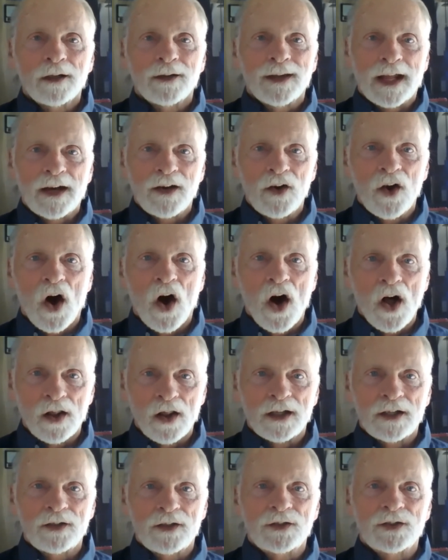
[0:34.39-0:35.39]
that
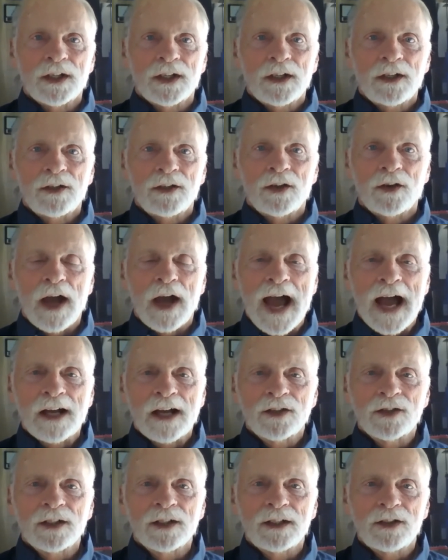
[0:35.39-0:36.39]
knowledge, to
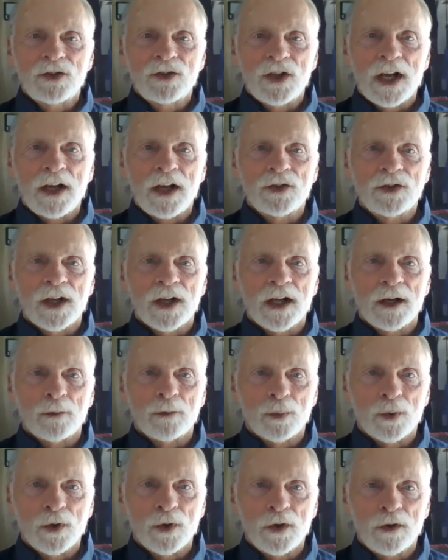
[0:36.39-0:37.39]
actually change and
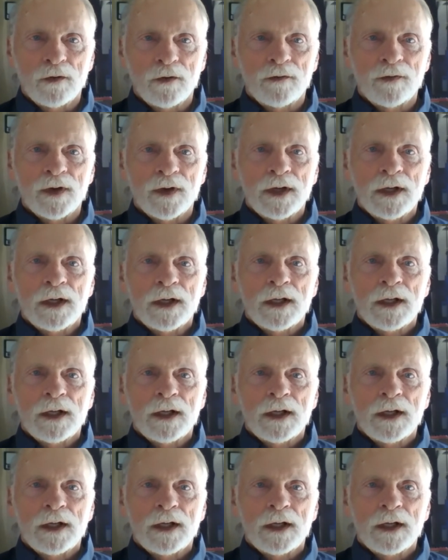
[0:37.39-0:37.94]
improve